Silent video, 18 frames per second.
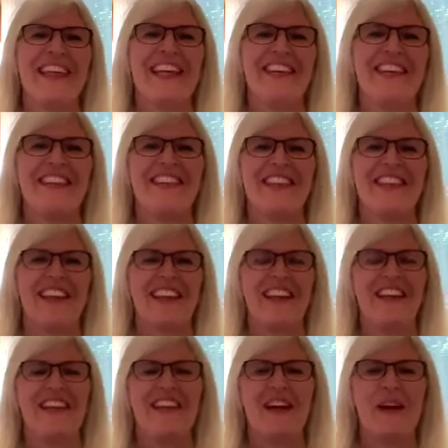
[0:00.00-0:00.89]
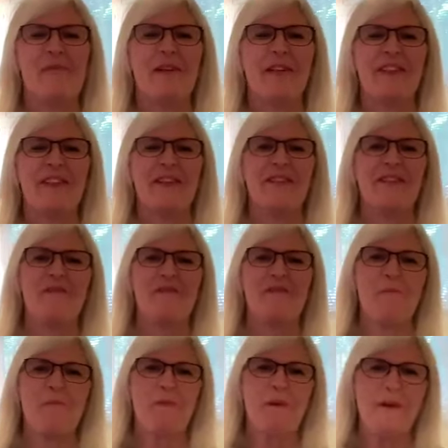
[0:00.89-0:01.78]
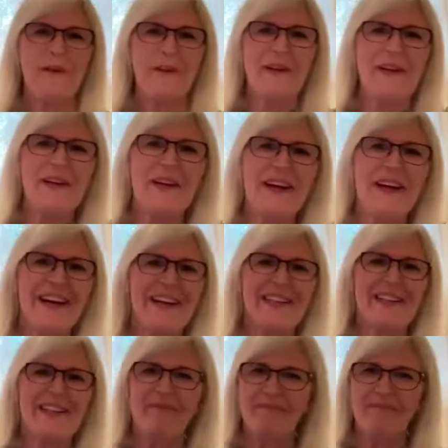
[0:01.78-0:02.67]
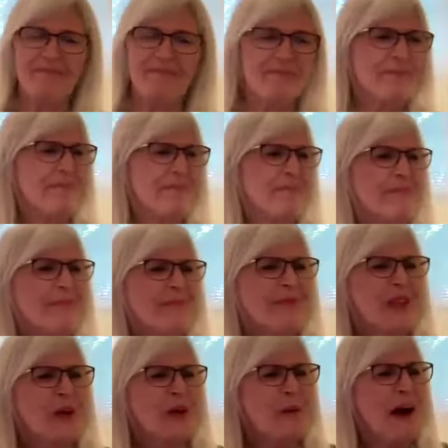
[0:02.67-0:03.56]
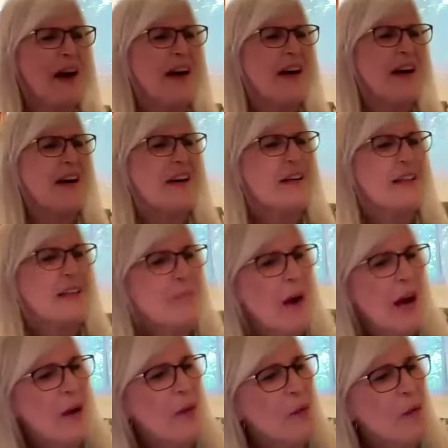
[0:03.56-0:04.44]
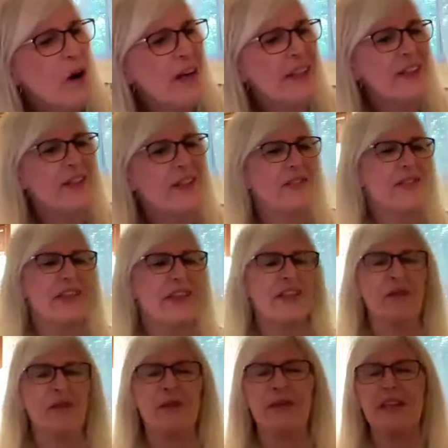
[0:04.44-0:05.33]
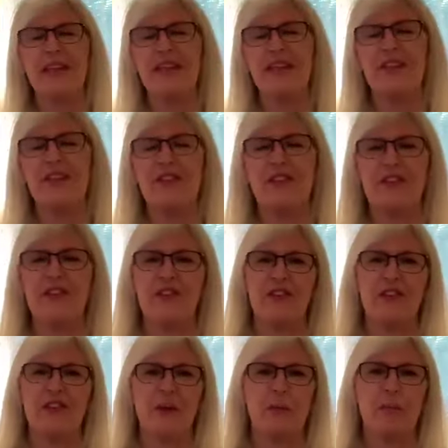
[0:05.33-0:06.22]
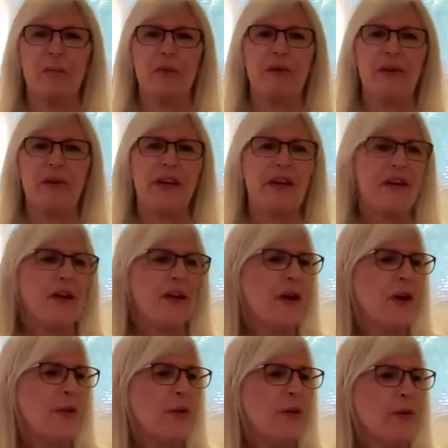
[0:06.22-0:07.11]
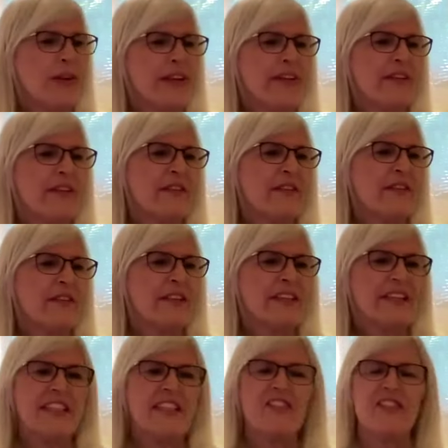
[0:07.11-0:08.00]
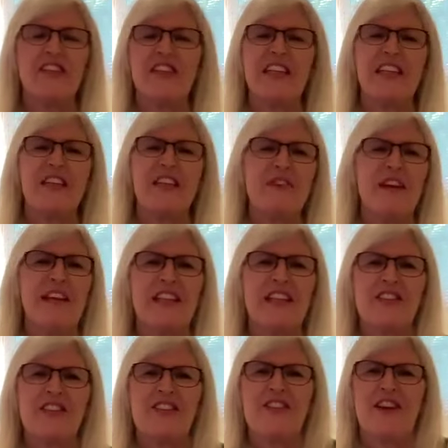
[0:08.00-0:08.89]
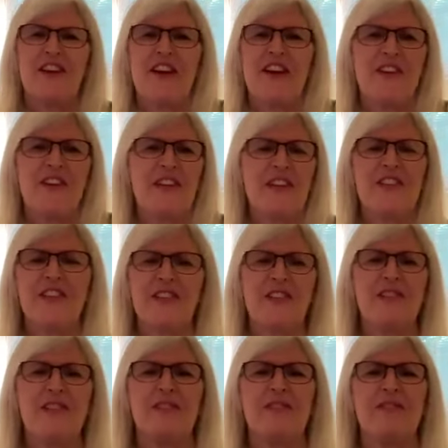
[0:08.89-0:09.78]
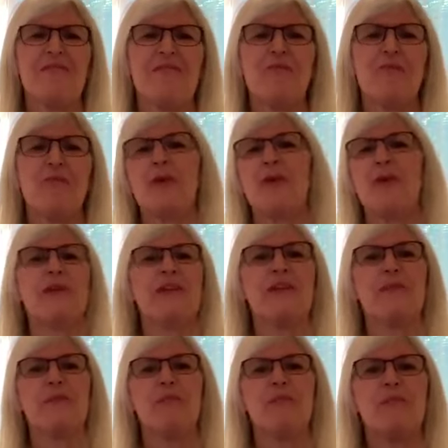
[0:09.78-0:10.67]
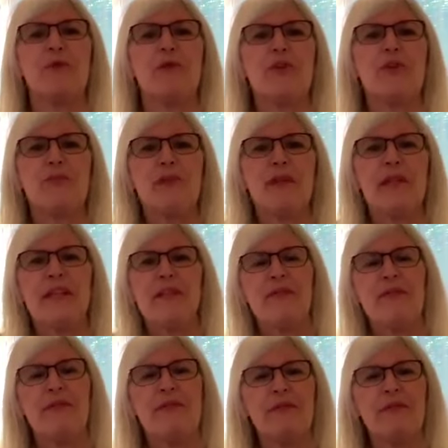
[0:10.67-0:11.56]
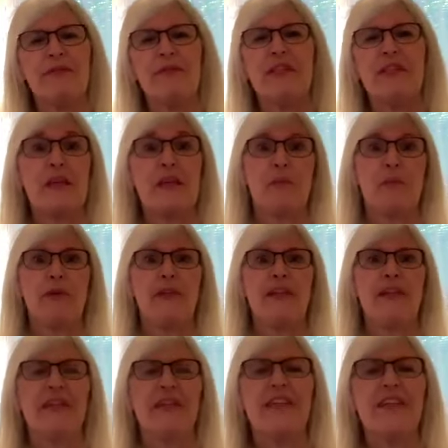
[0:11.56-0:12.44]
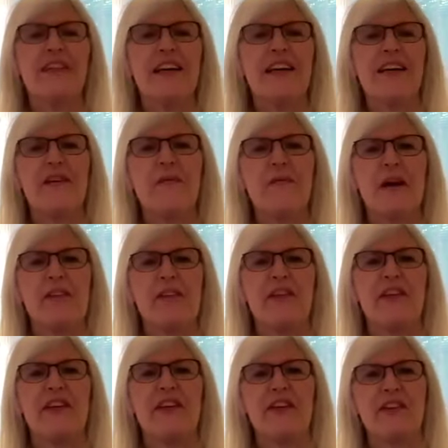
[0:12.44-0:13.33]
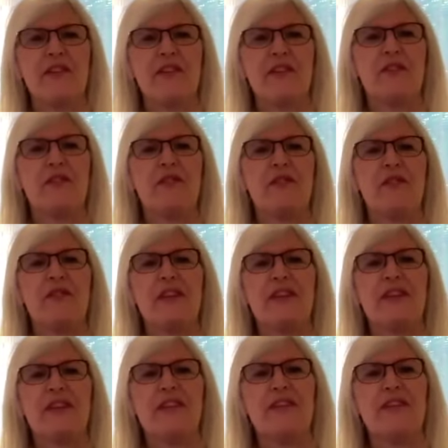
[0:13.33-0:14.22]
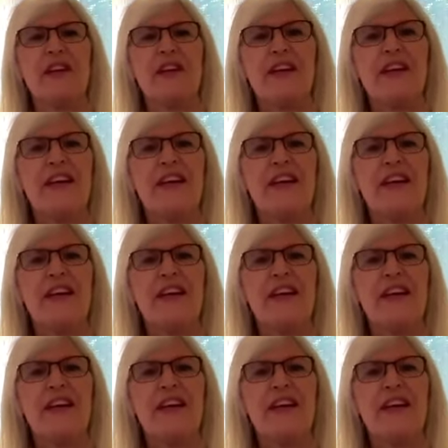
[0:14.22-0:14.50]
Can't say how much I loved your book. I wanted to say your relationship with Lidge and Ife and Sherry just really moved me deeply, as the youngest of six,